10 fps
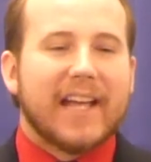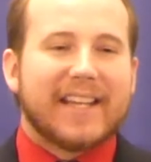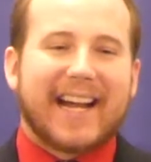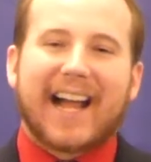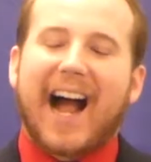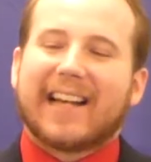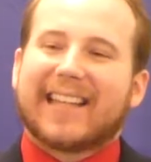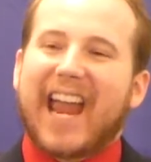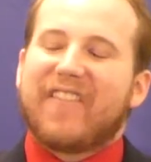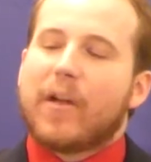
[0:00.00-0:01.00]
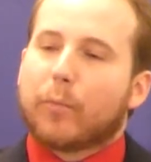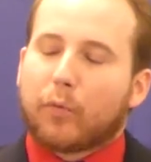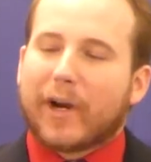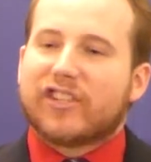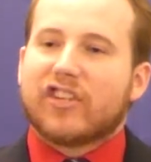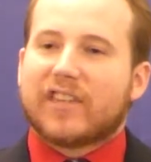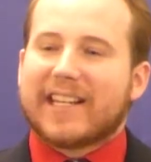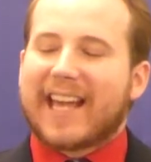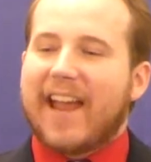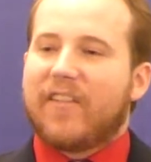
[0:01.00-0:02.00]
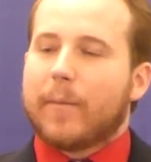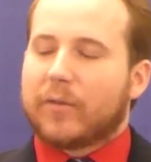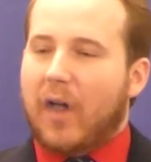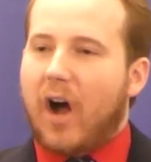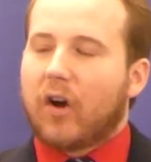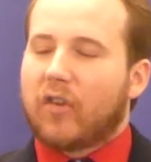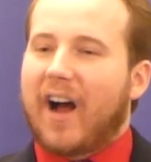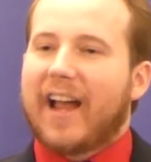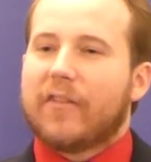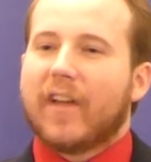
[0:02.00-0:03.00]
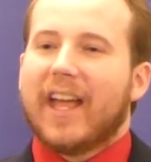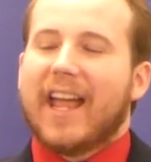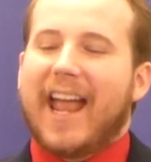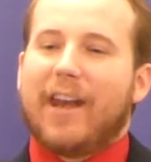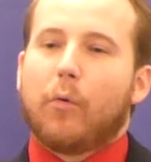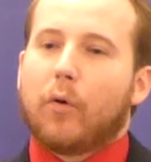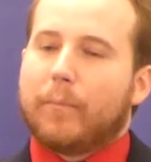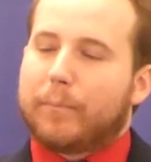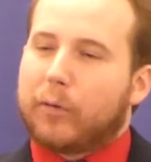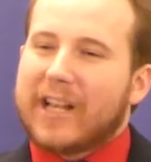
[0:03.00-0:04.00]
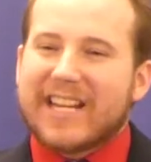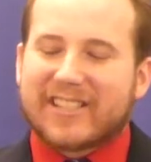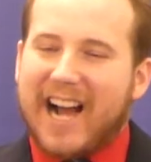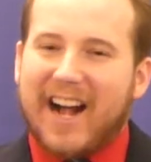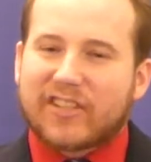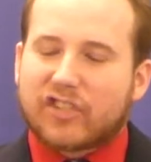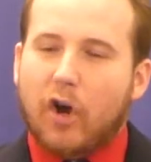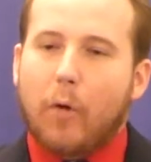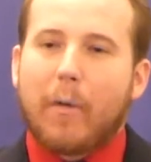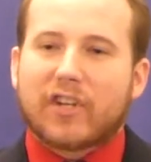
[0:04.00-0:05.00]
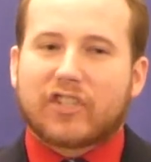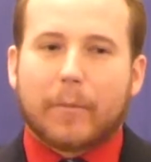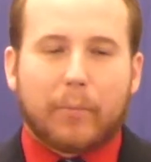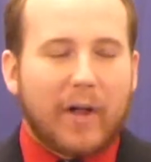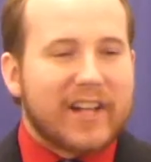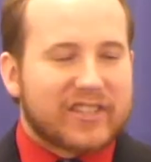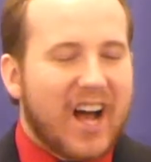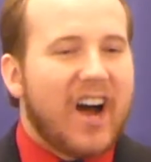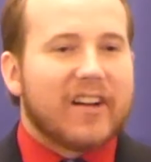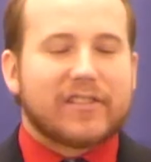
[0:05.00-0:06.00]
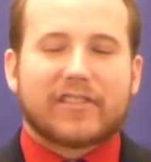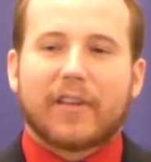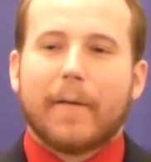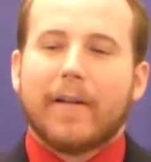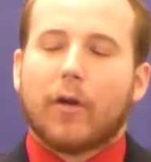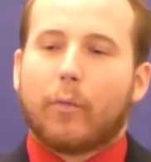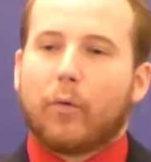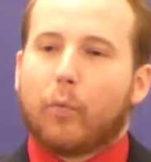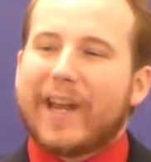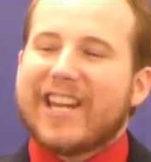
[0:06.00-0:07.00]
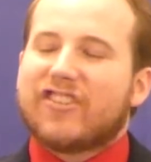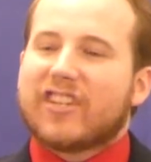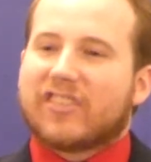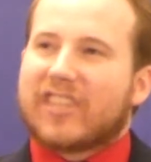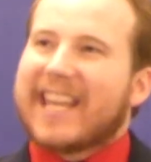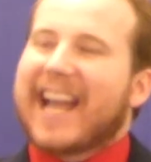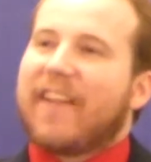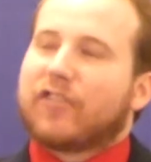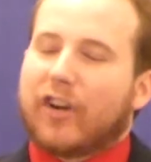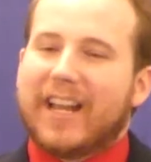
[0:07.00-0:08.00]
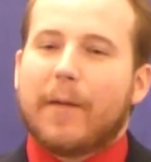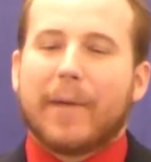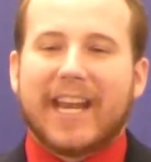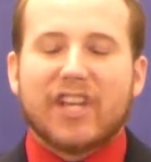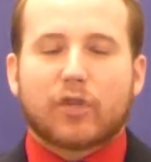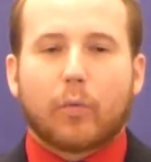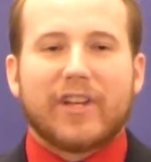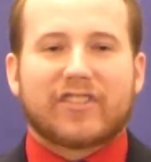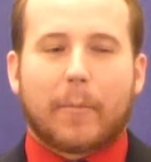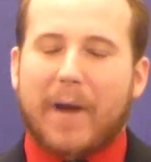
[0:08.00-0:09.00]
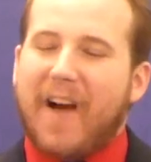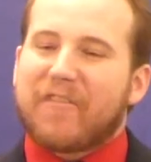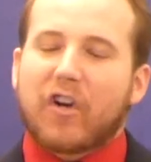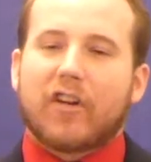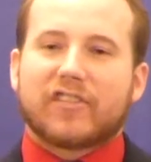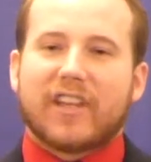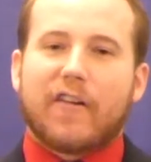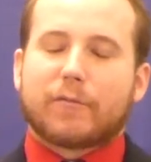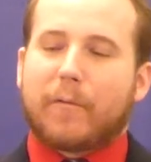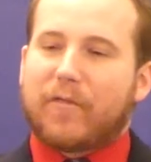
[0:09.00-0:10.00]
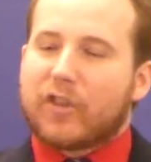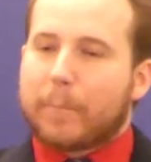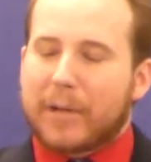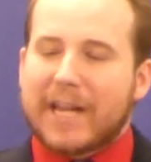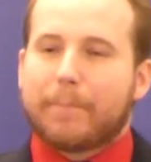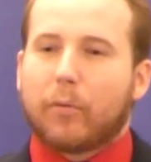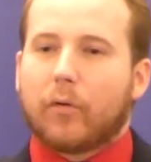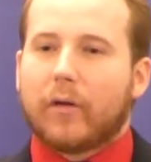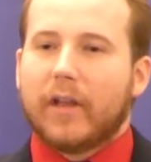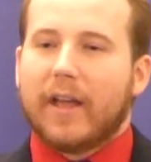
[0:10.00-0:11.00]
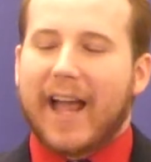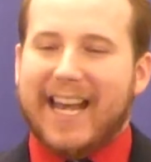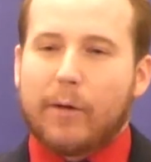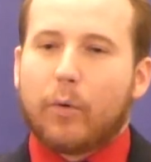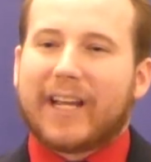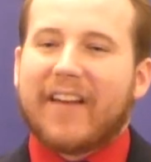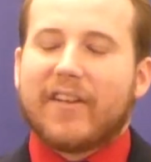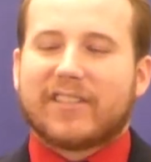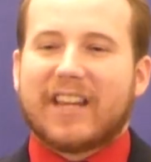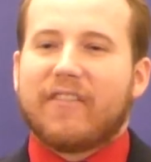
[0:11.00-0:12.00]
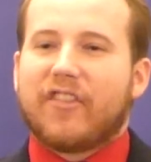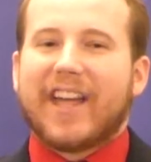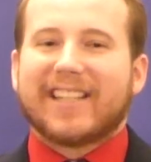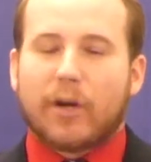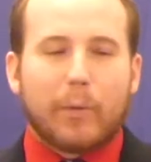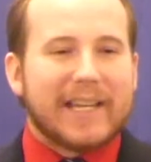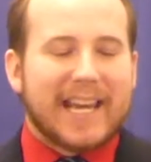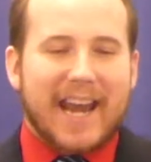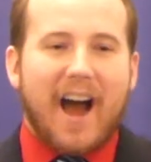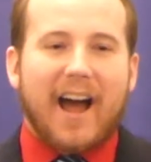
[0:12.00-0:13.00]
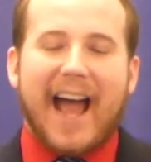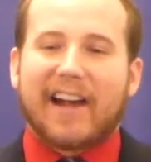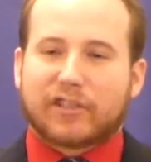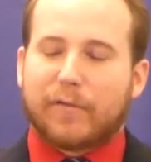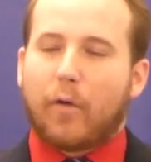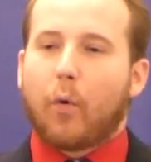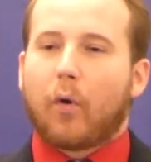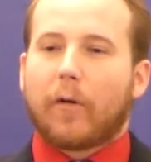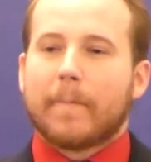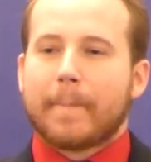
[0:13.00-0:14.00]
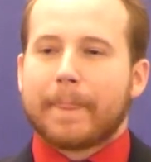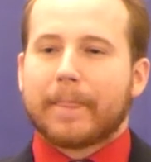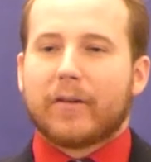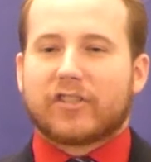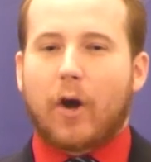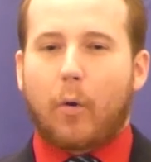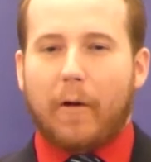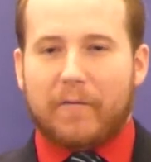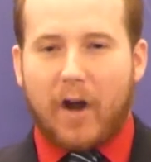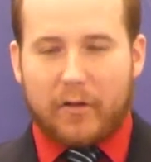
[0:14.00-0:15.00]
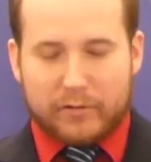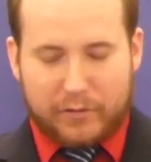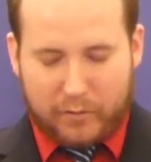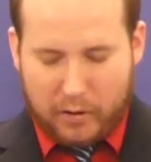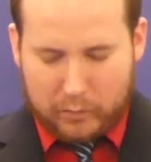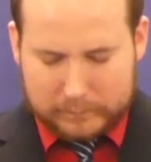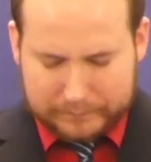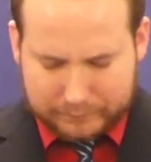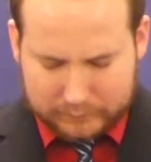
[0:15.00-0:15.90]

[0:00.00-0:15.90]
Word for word: Yet God gave him riches. He gave him long life. And it will please God so much to bless us when we just seek after Him and His wisdom, not for ourselves, but for the people. And He will give us even things that we did not ask for. Let's go to our Father's throne.